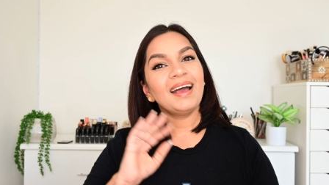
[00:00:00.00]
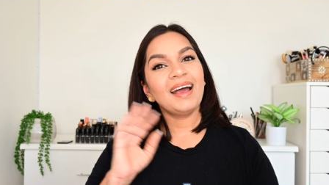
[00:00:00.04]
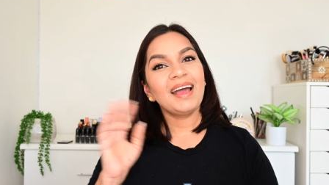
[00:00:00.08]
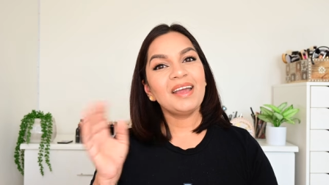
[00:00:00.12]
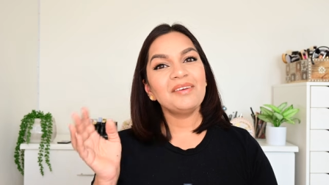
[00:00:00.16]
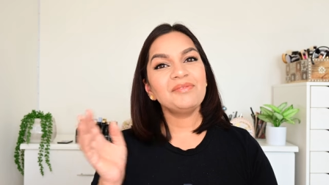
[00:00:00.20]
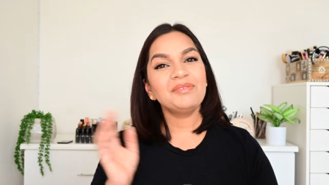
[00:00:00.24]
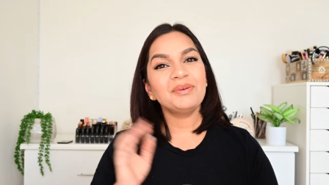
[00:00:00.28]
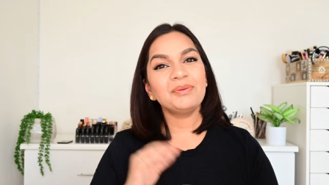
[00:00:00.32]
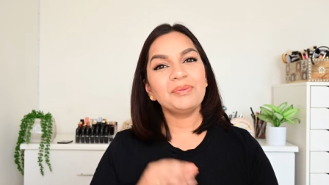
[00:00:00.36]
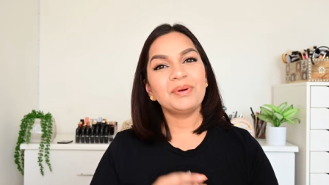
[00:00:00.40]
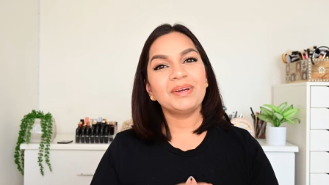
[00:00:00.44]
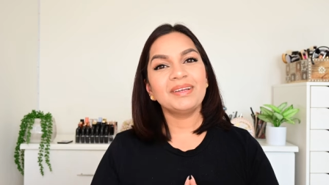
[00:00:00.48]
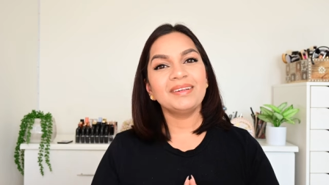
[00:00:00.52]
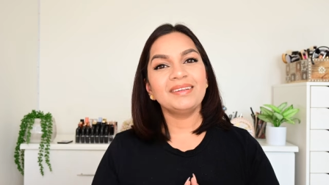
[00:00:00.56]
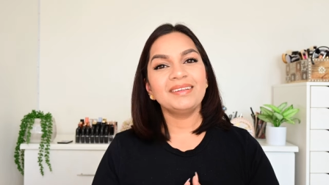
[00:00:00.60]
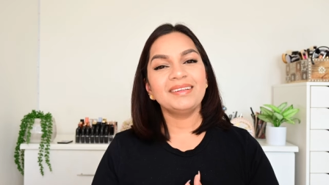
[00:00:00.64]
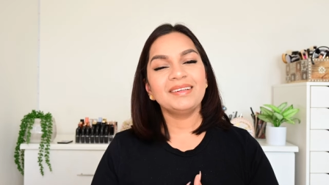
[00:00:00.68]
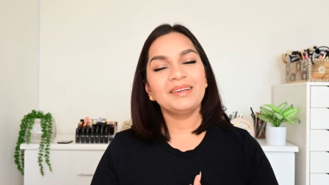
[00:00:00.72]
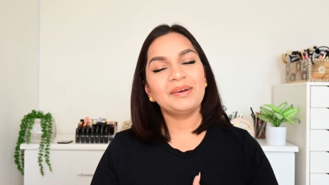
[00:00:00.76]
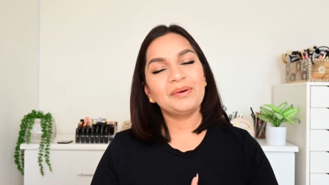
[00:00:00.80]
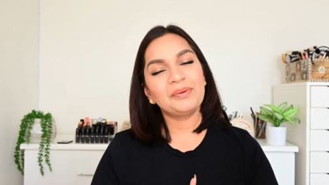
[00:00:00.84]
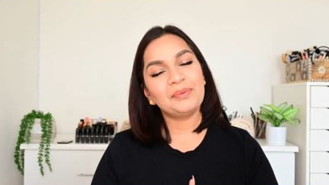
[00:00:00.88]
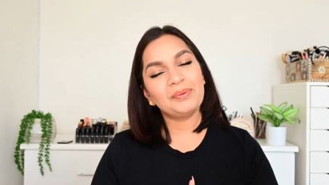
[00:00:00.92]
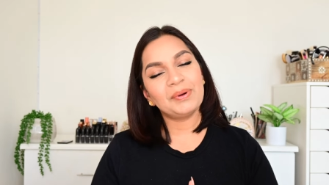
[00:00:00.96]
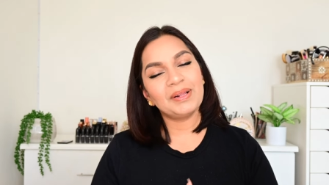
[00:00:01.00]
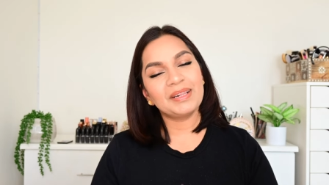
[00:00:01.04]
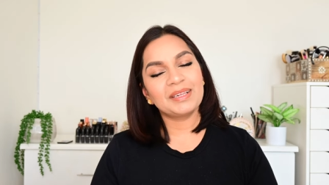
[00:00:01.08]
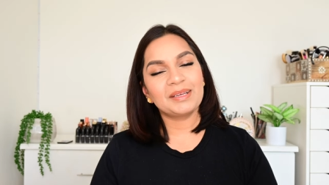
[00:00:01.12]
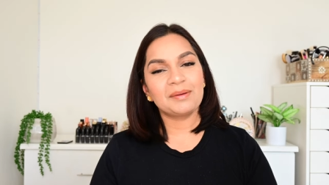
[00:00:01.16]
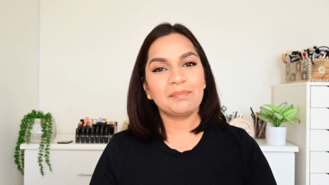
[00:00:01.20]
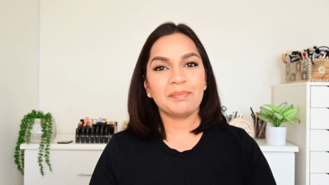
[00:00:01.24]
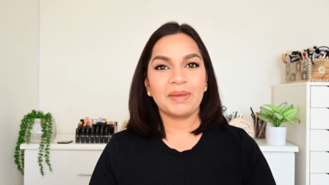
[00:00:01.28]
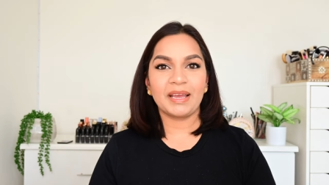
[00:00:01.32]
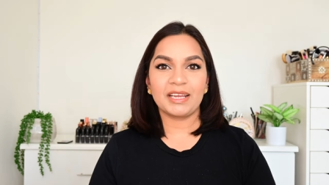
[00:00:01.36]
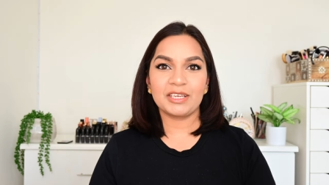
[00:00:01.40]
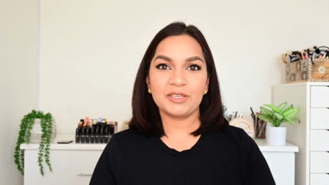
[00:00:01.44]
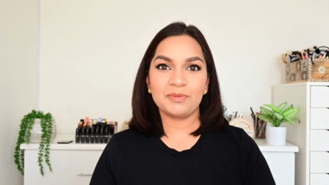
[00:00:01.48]
Hi everyone,
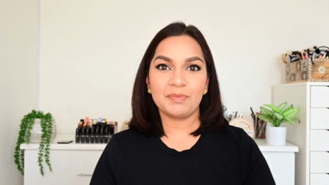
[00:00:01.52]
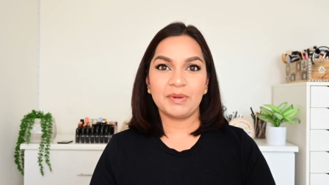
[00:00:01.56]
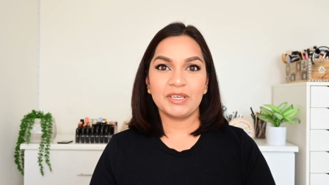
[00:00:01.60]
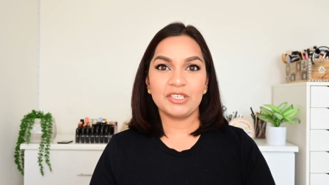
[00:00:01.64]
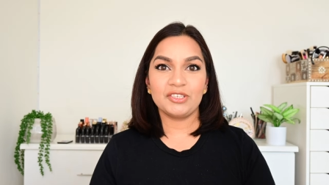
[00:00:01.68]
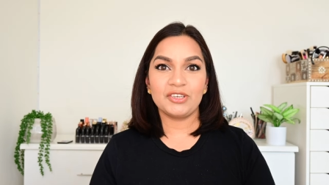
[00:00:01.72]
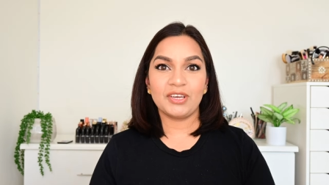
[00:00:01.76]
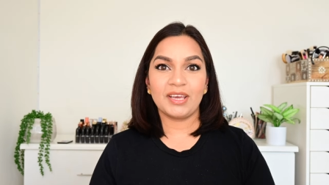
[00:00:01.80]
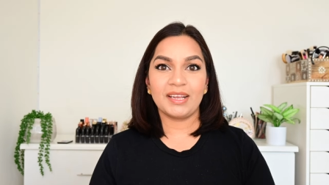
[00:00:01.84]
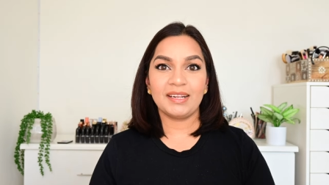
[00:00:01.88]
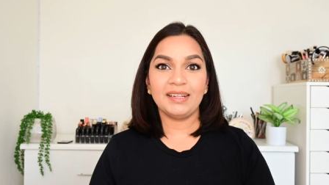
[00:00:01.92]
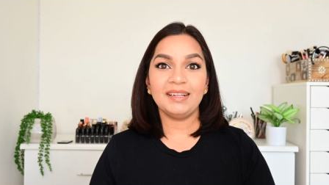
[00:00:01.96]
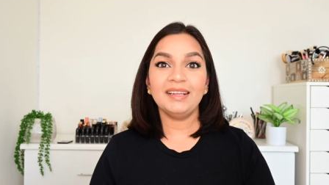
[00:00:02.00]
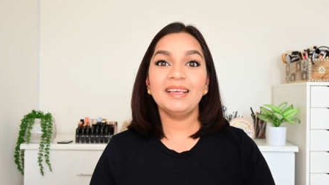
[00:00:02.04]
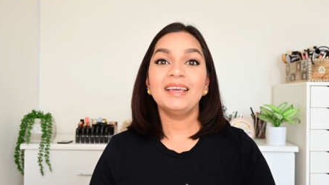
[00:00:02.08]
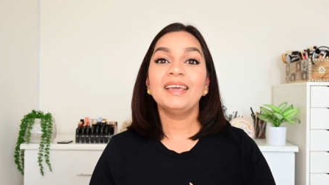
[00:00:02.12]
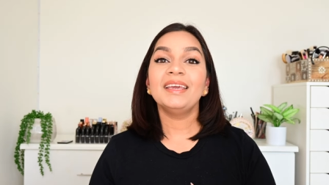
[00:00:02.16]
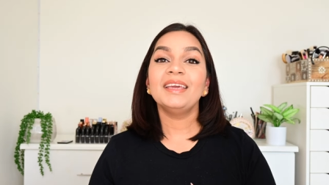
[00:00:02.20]
welcome back to my channel.